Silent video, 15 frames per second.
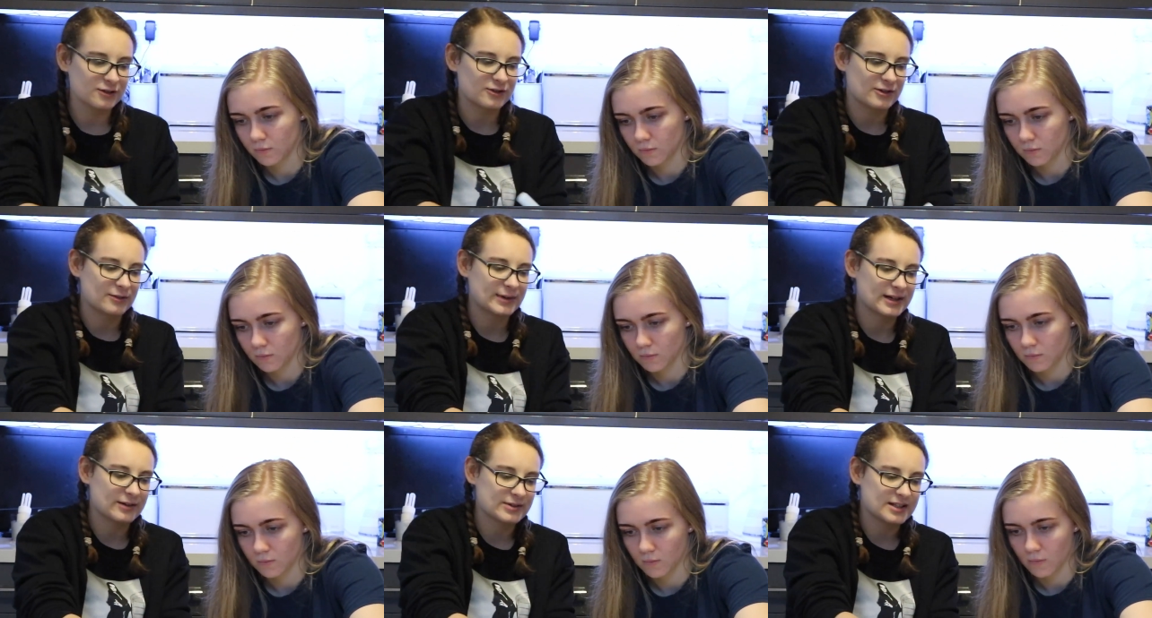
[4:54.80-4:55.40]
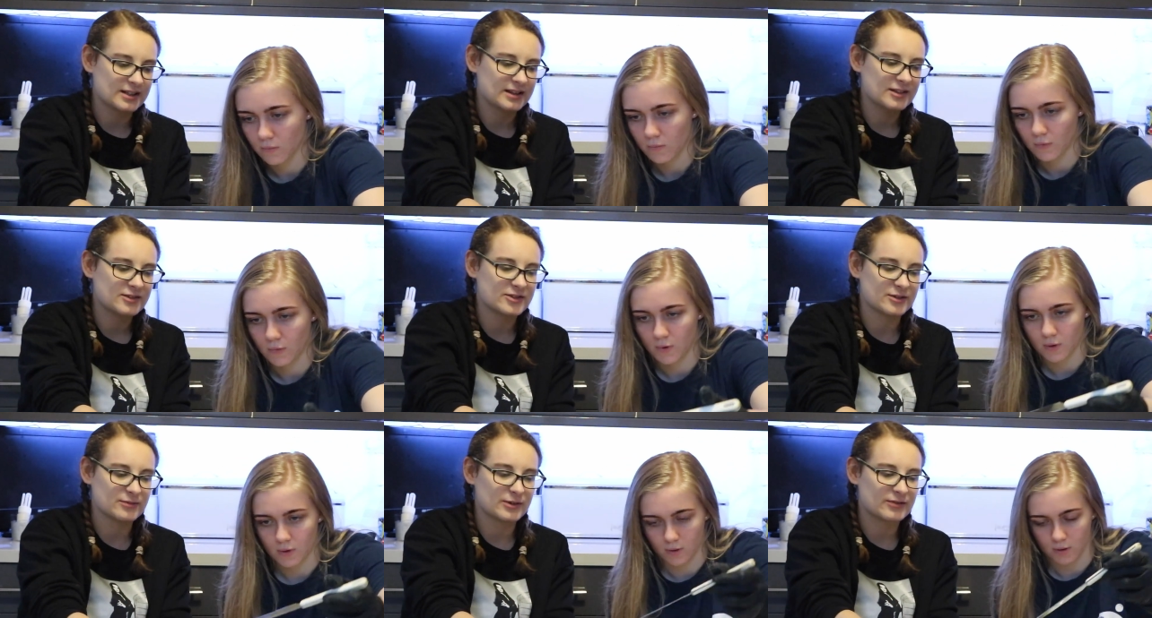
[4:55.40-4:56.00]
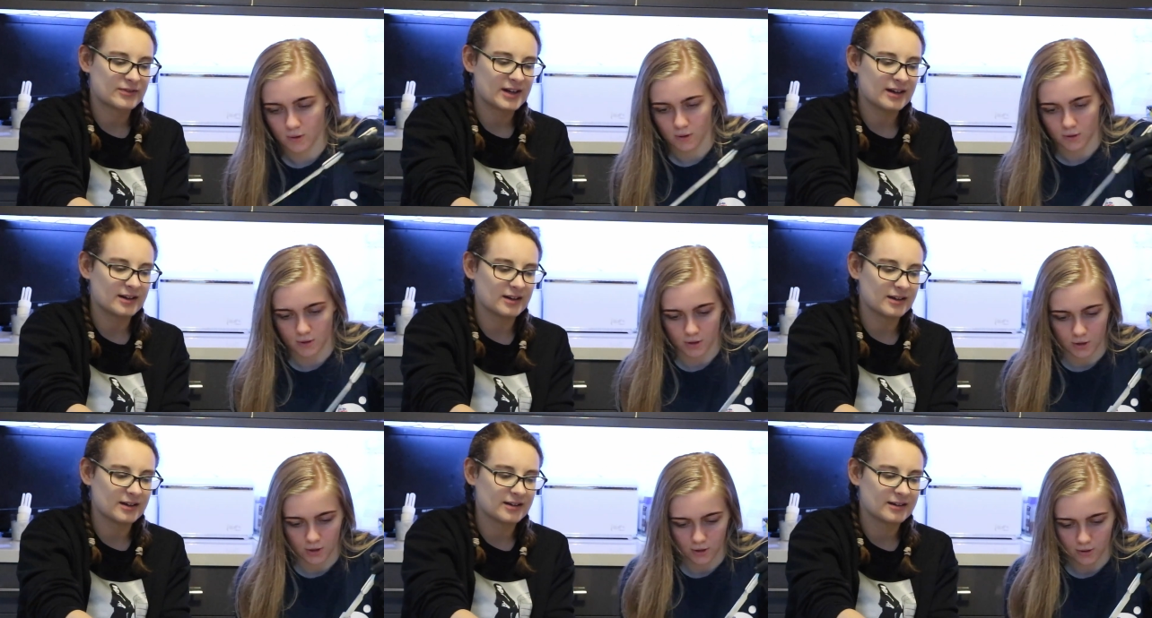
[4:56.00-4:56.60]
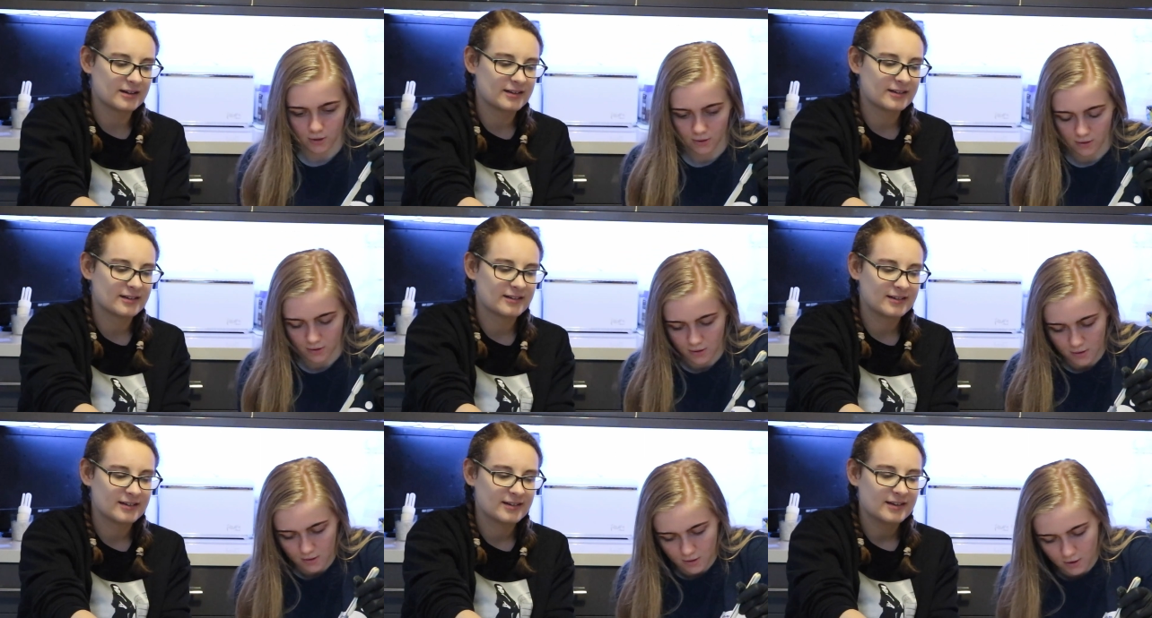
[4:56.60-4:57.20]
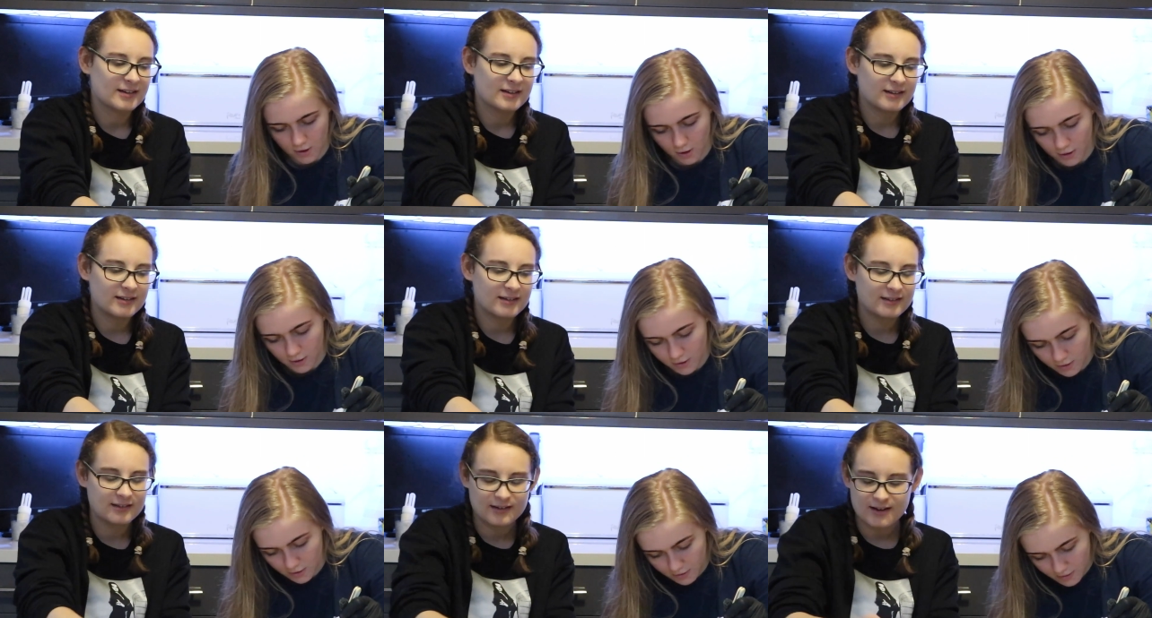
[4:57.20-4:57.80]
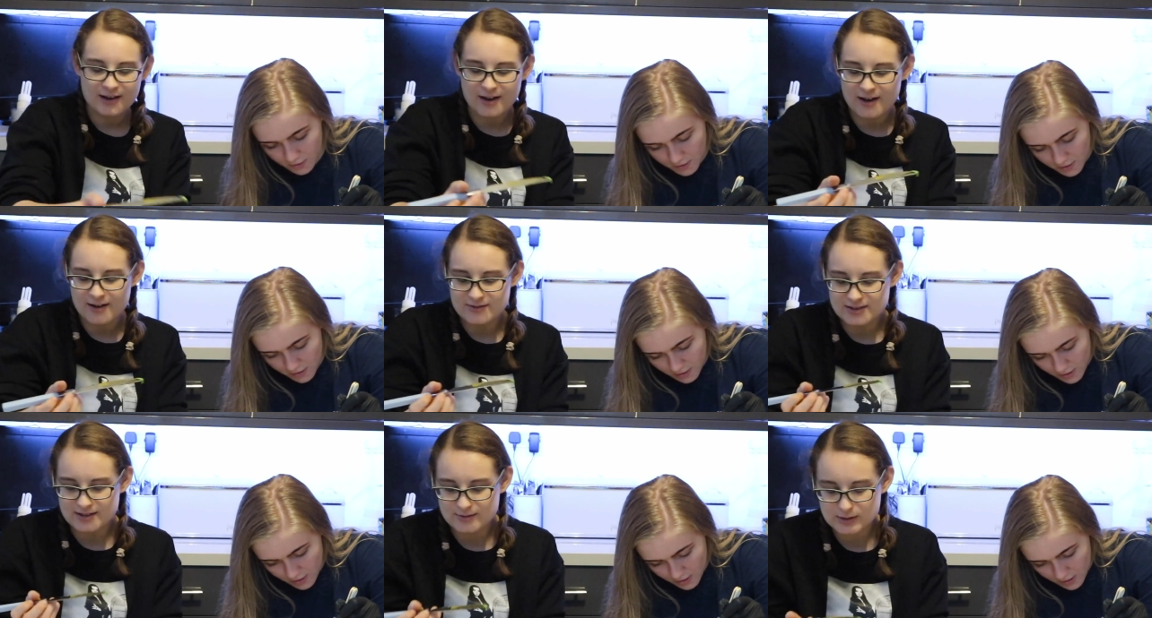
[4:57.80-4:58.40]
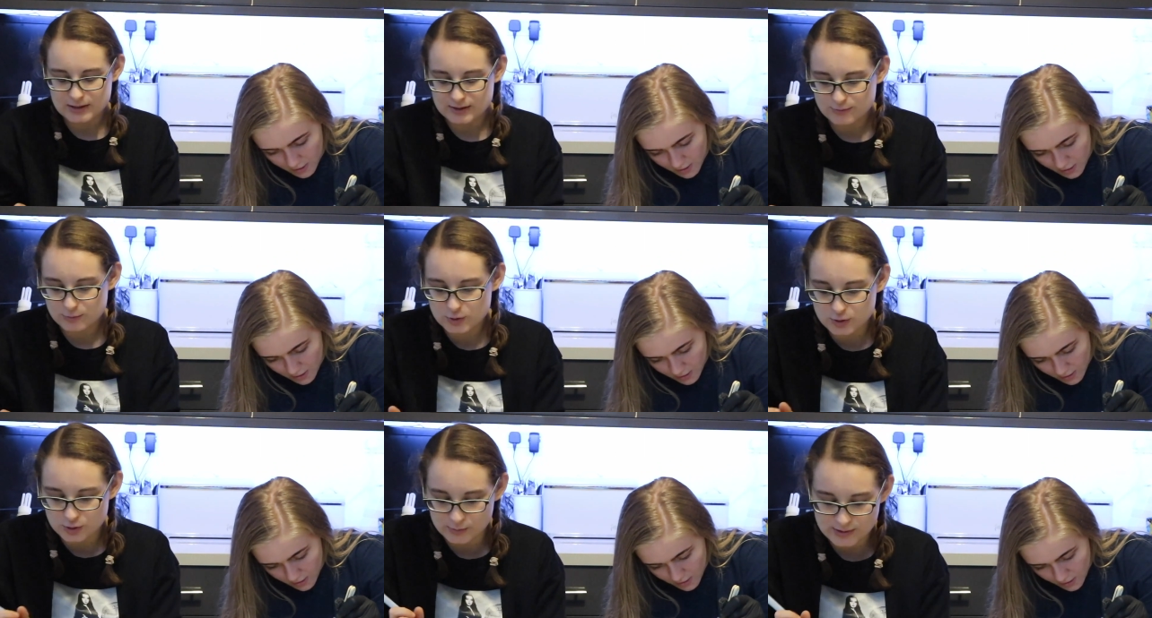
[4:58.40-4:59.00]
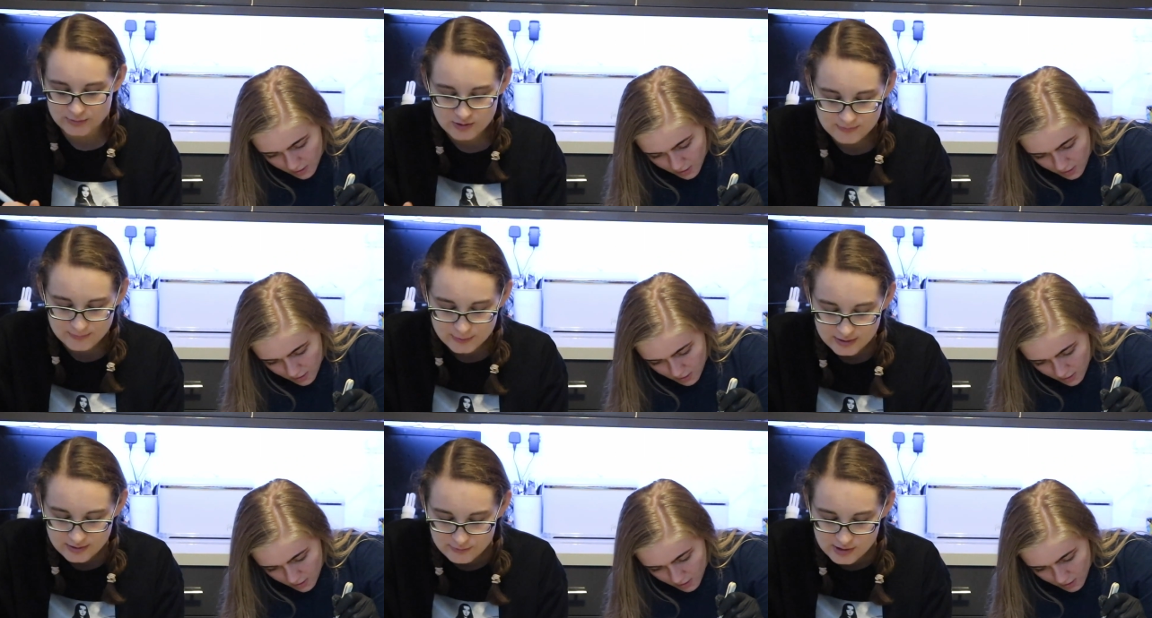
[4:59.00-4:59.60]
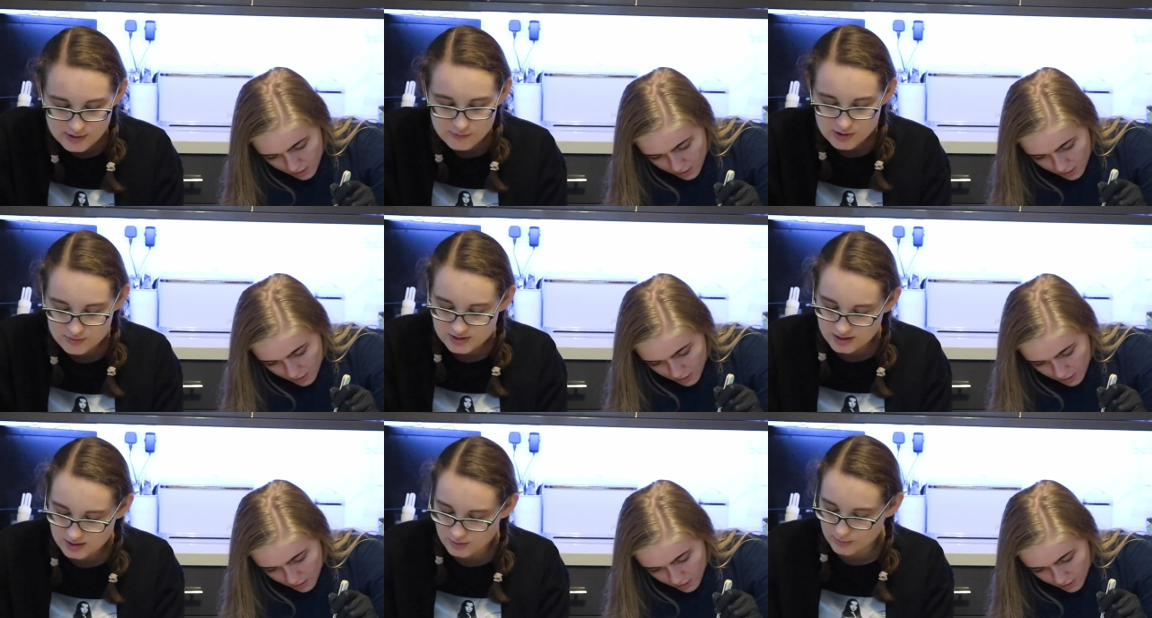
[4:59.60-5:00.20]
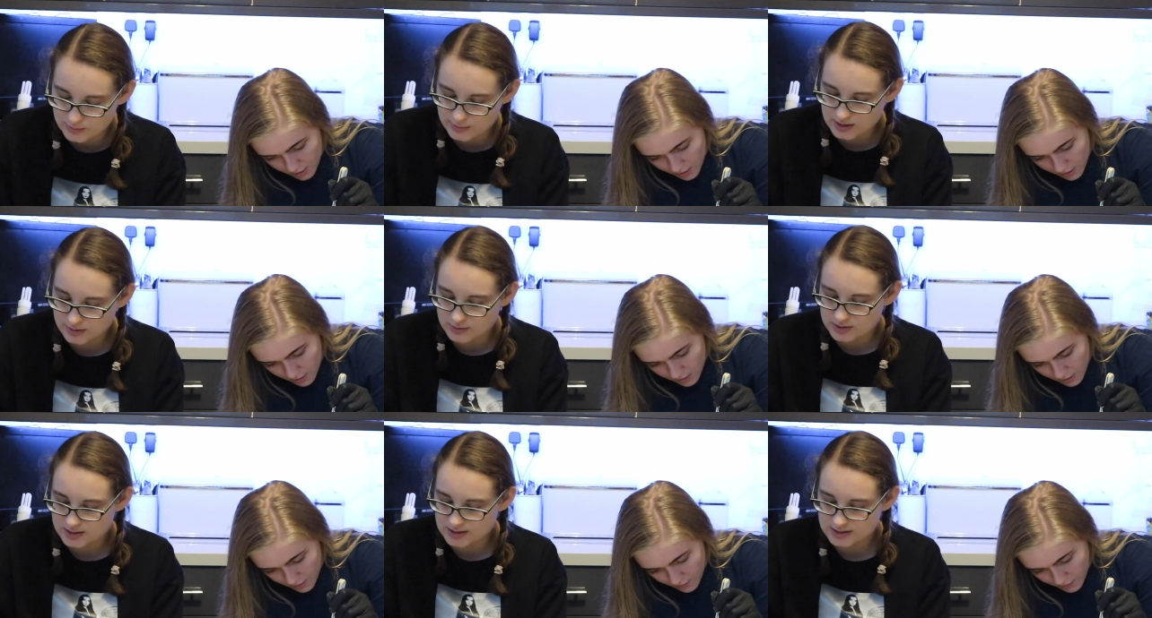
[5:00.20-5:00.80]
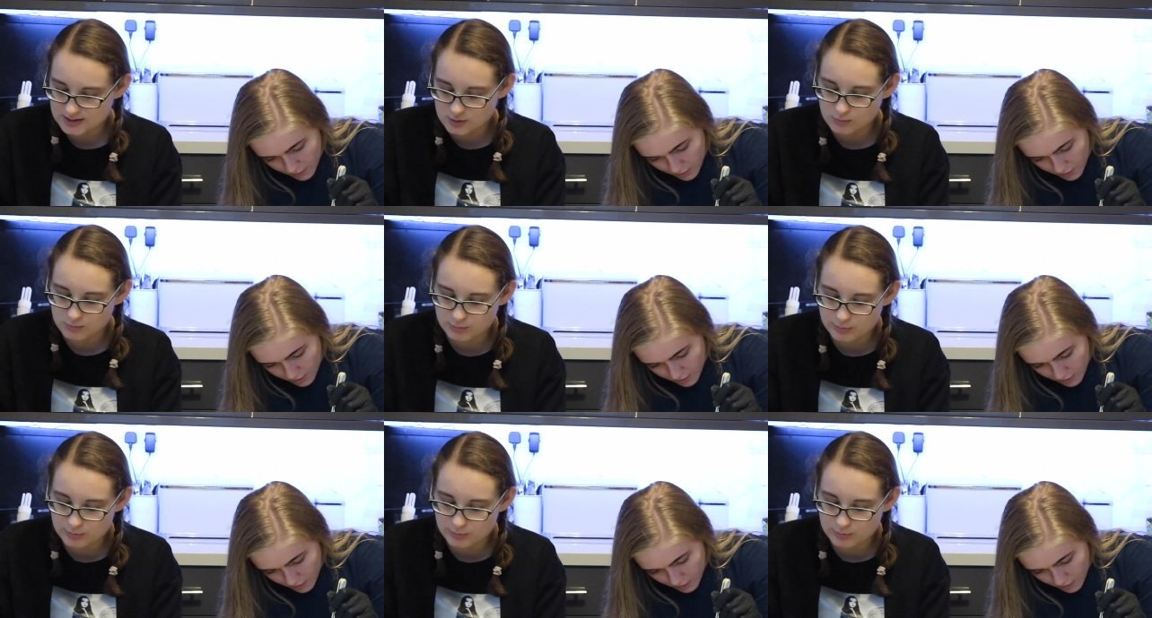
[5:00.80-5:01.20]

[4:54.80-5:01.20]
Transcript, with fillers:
Speaker 1: Laura when I was in London with Kaylee. No, you didn't. Her and Nick Grimshaw, we were in Primrose Hill, we were going to this little